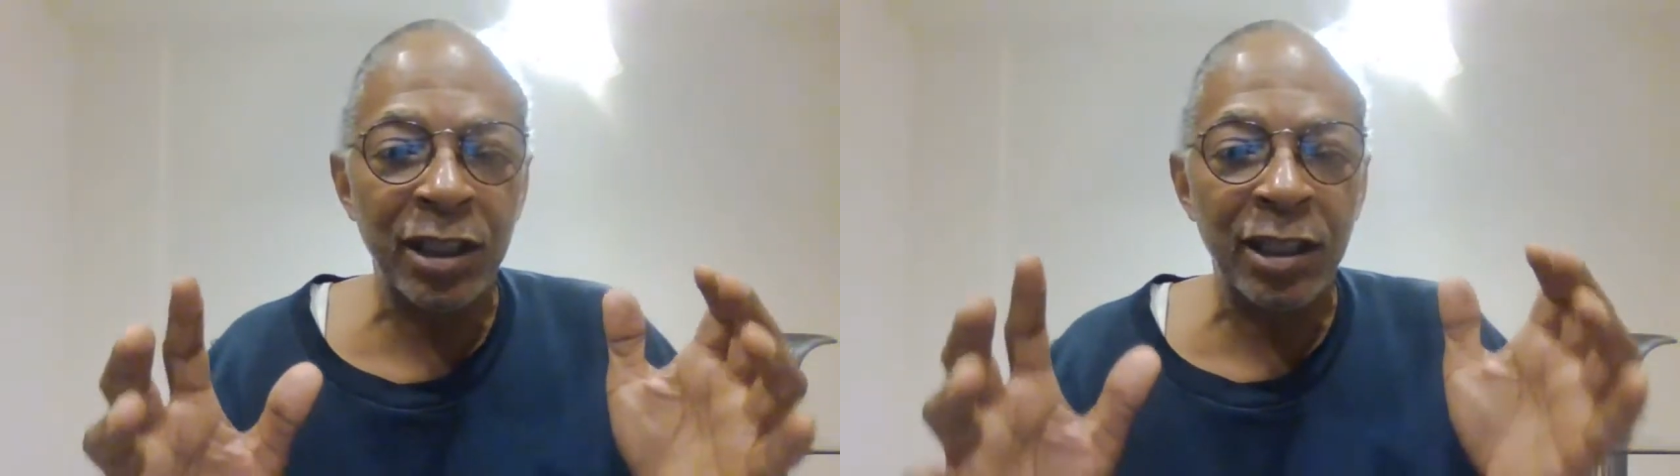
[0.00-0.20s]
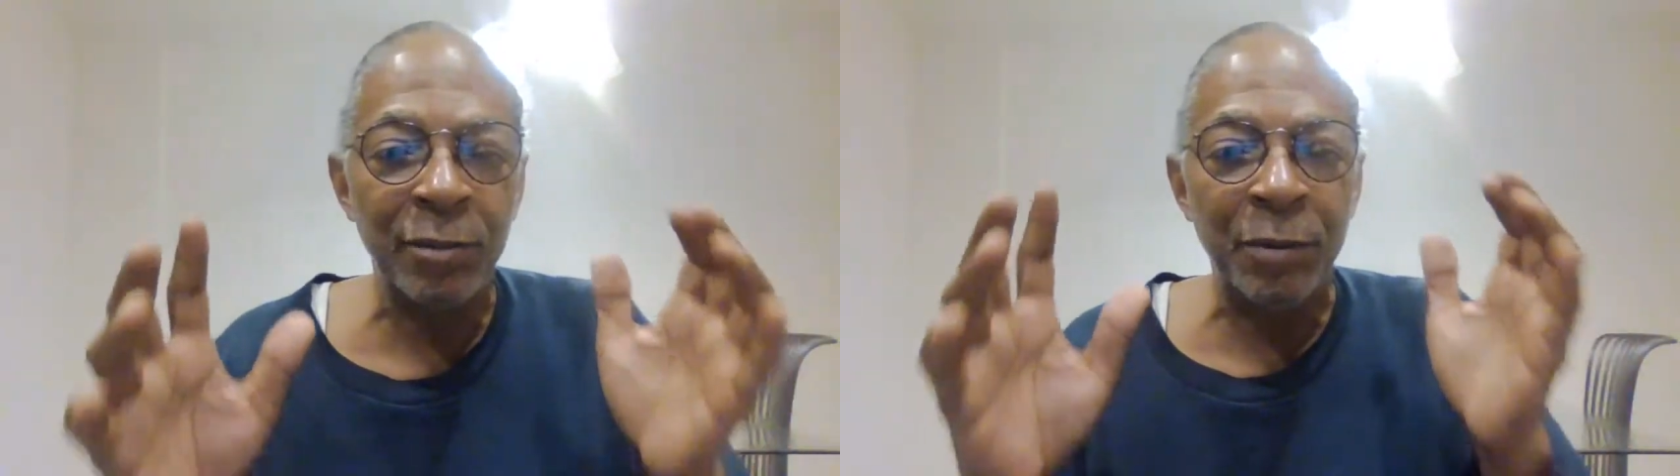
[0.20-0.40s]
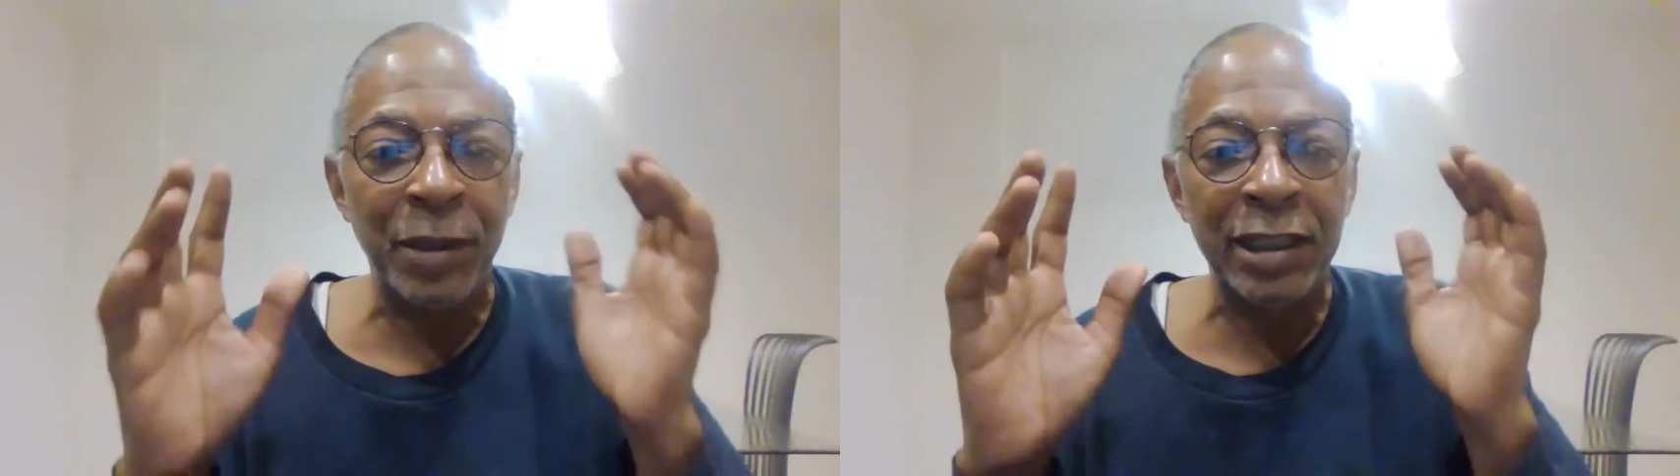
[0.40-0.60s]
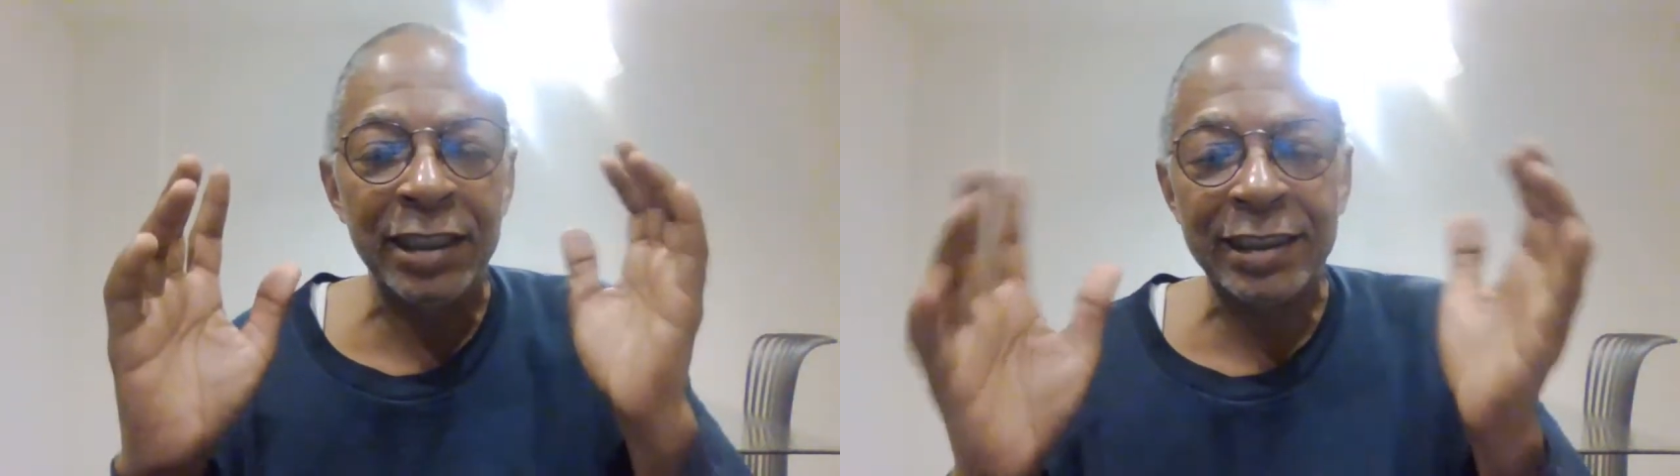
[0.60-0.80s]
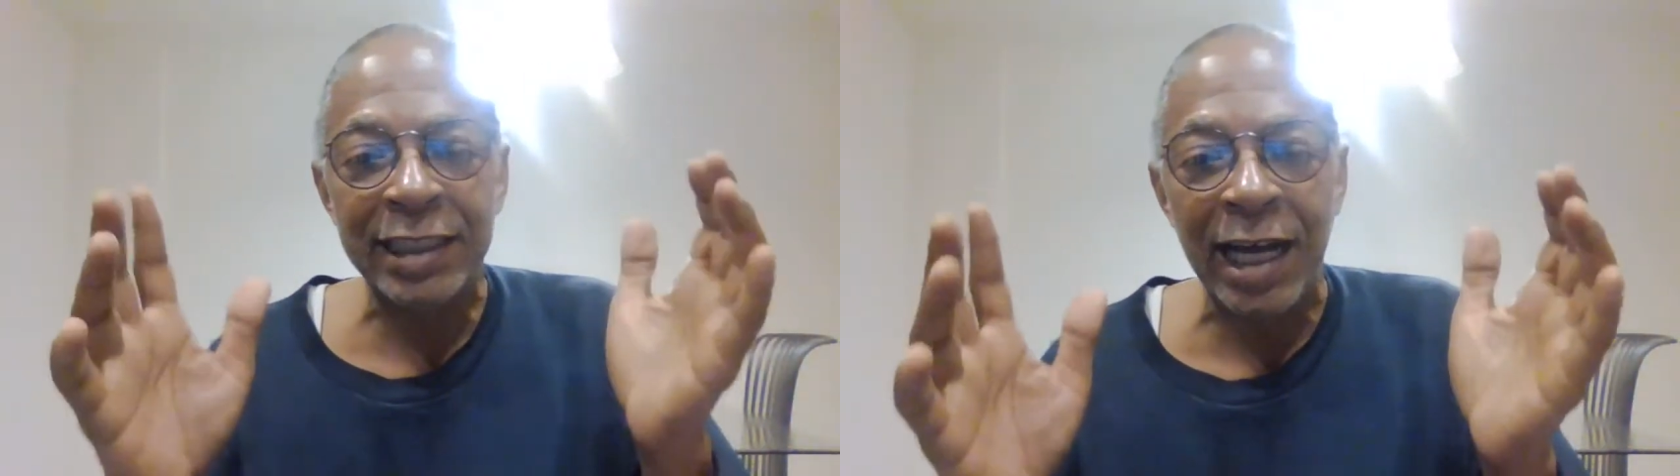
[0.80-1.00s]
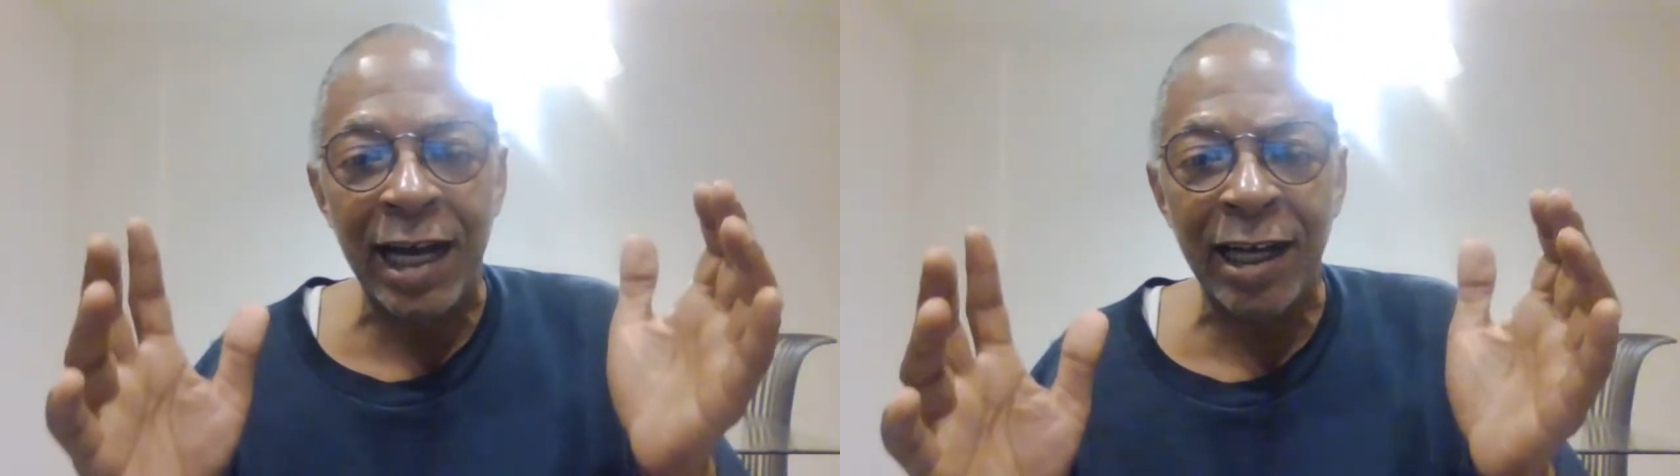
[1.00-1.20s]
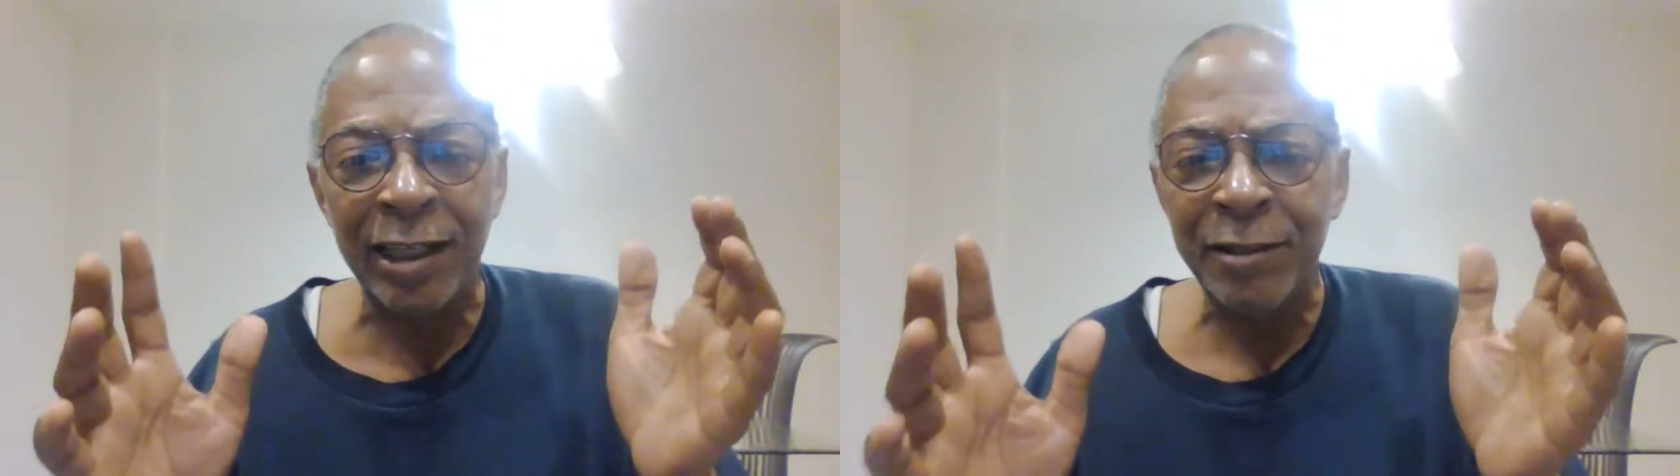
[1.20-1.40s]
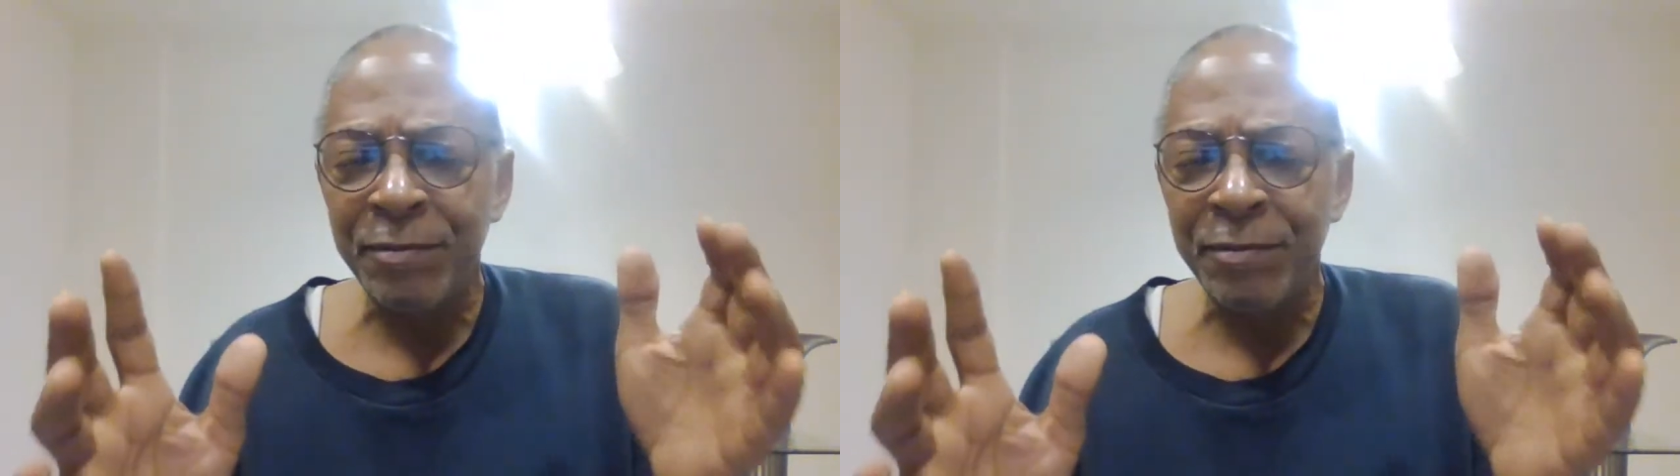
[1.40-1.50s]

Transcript: up on the sky.